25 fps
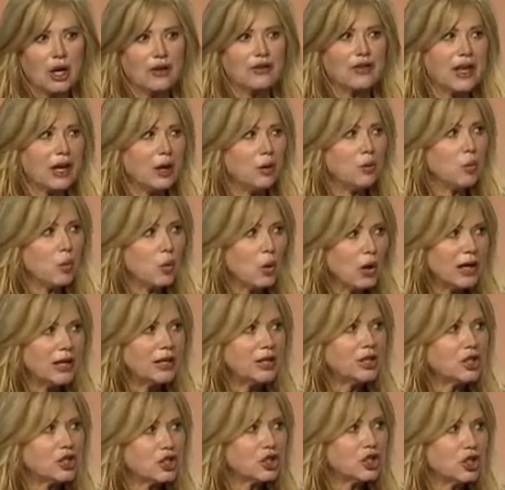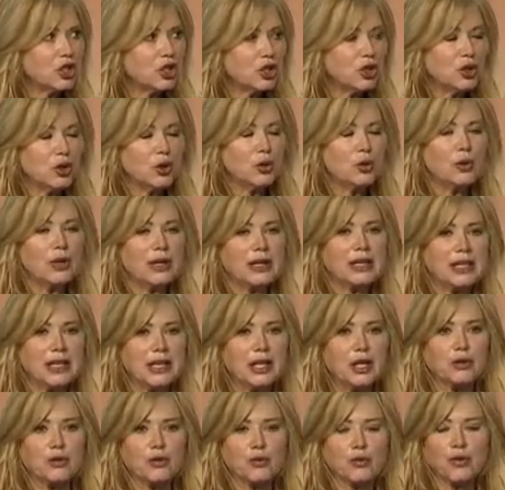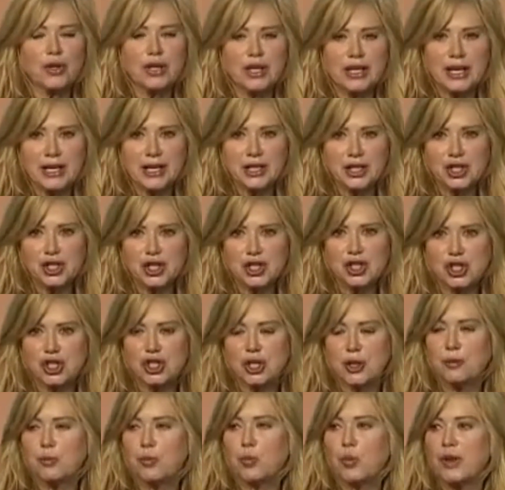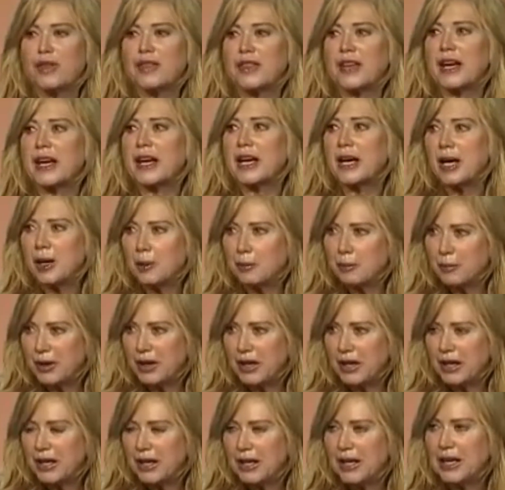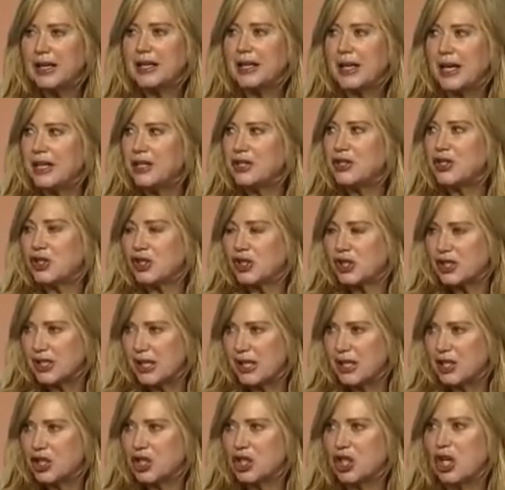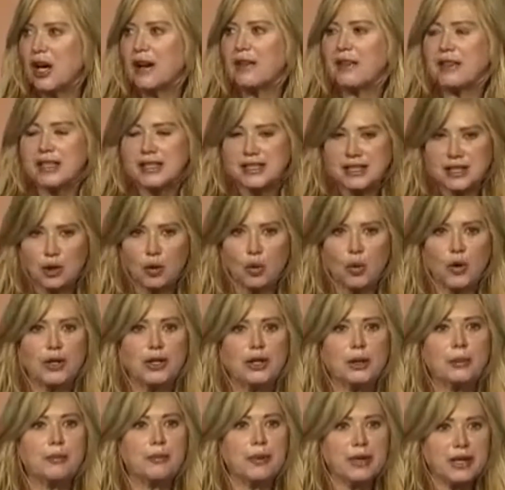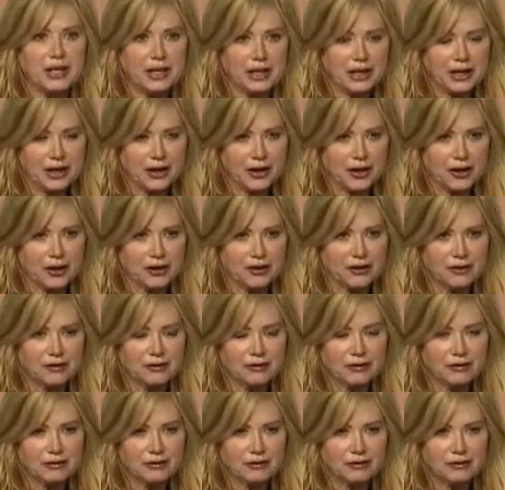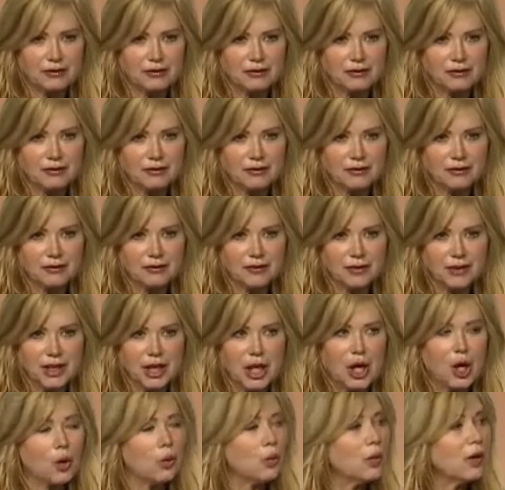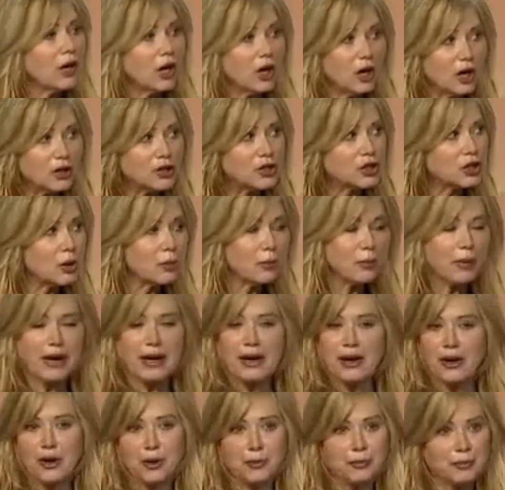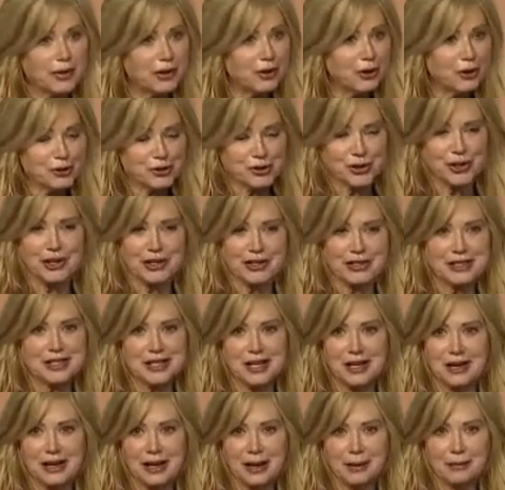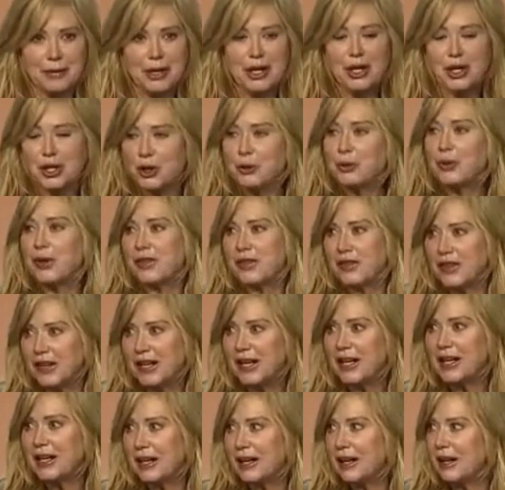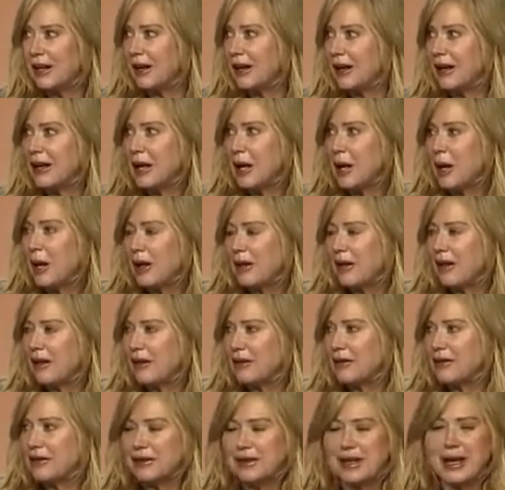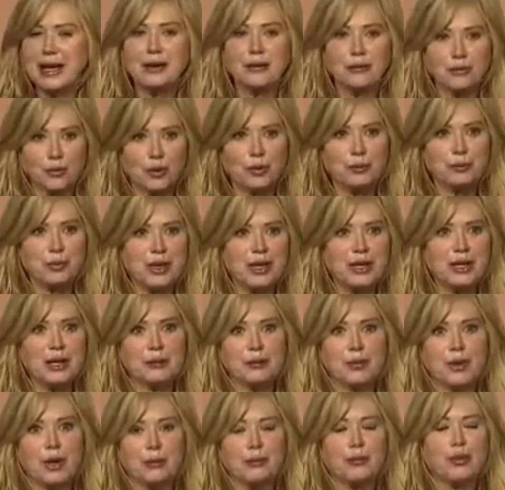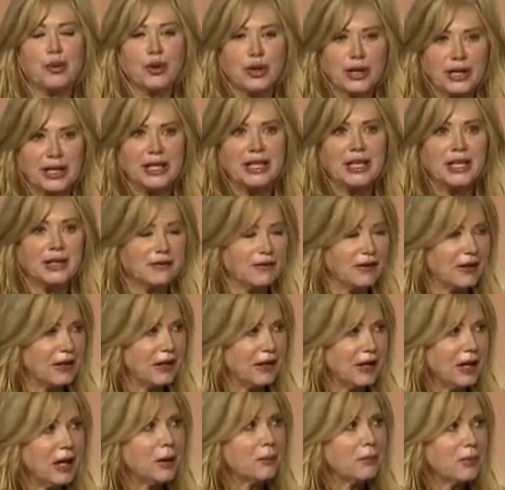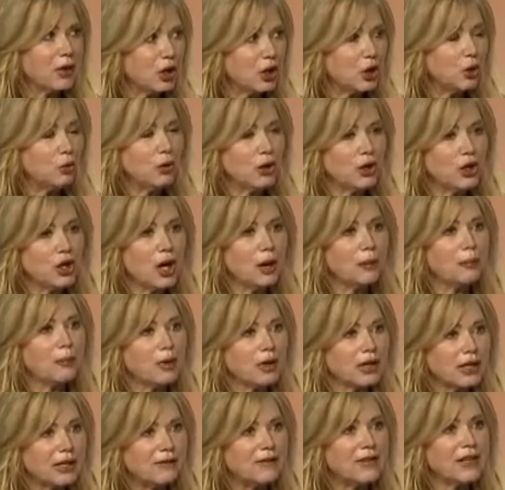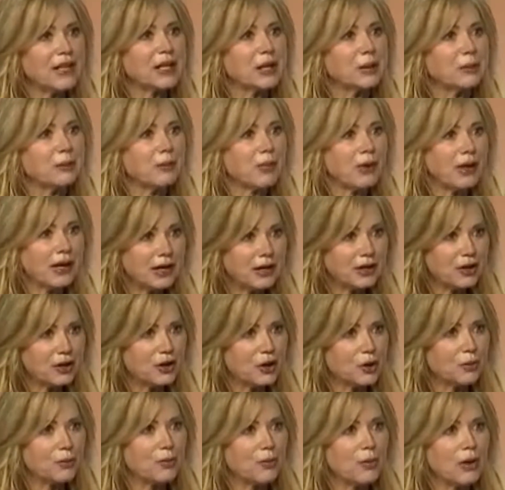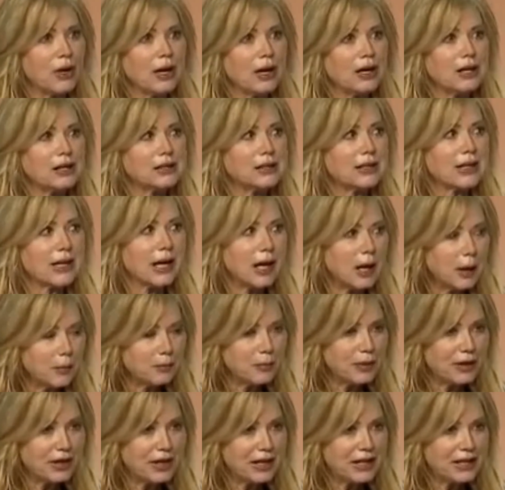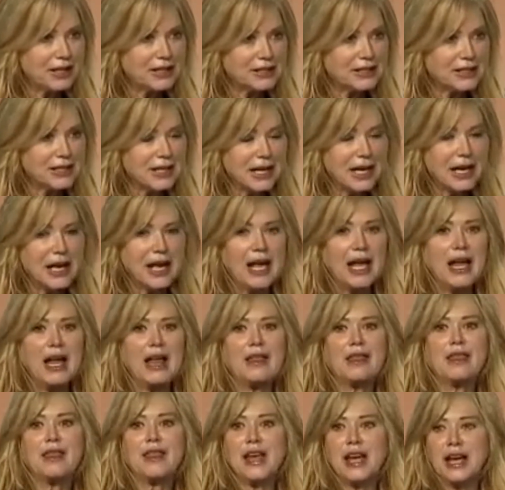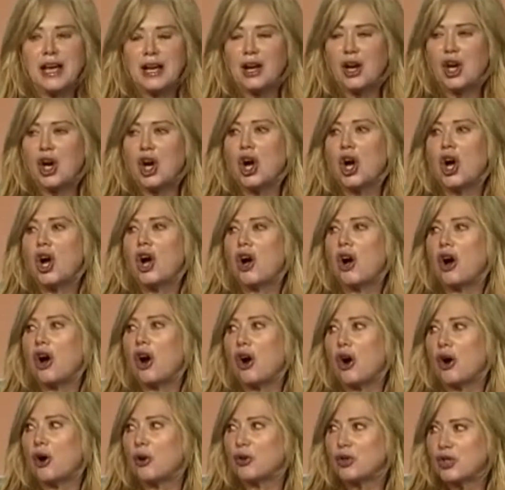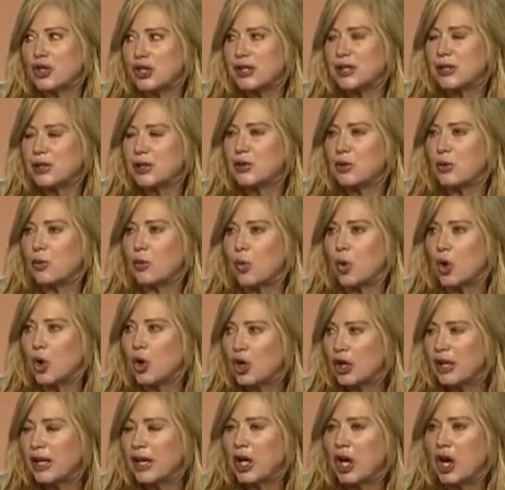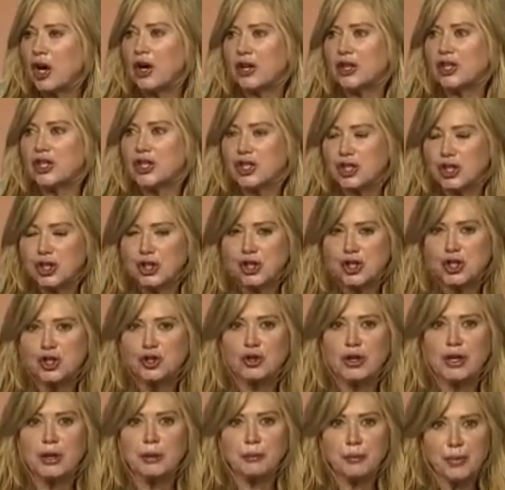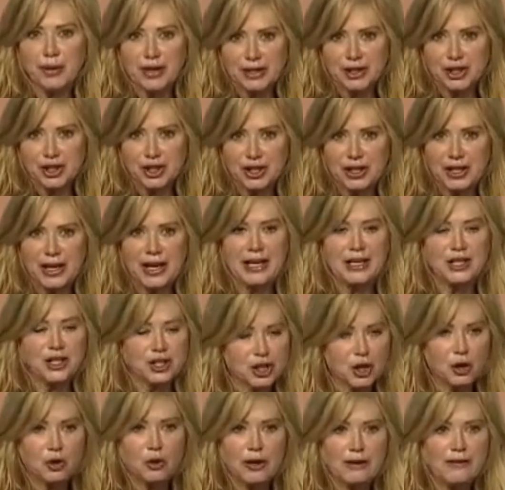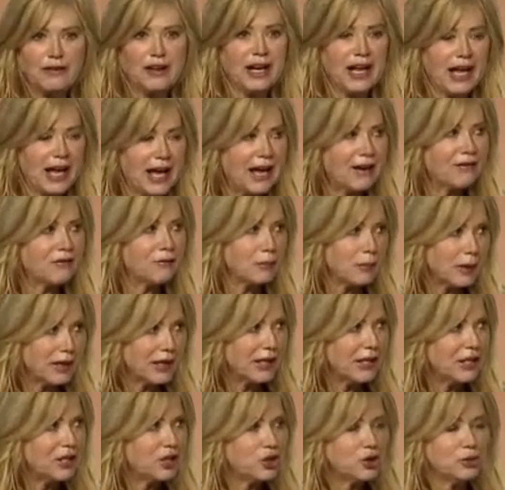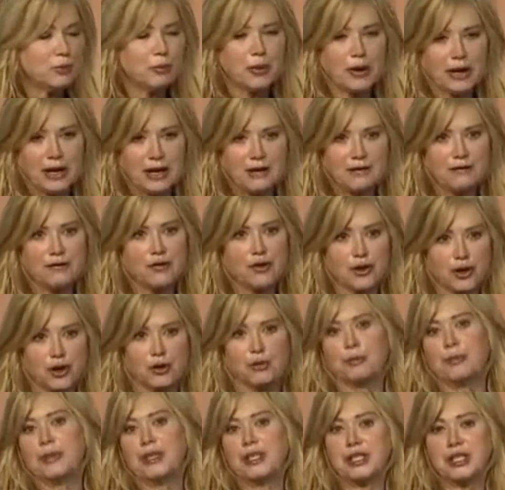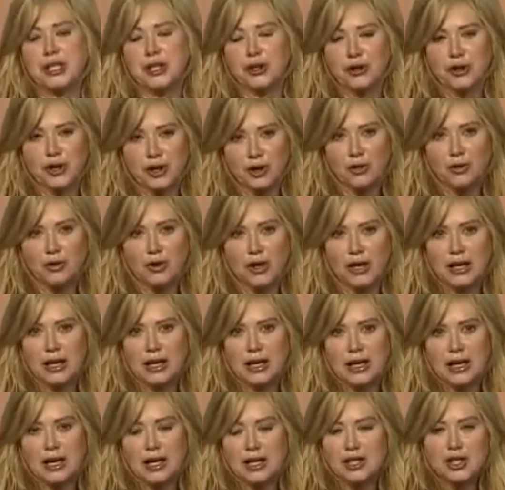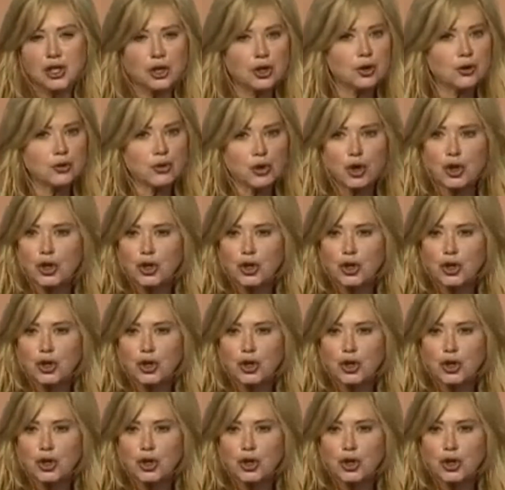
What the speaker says: They want to get a relationship with the company, Nature Sunshine, that's going to be here. We also pay our bills on time. You would think that would be a pretty given, but you would not believe the competitor companies that are just working on a shoestring budget and don't even have money to pay for their material. So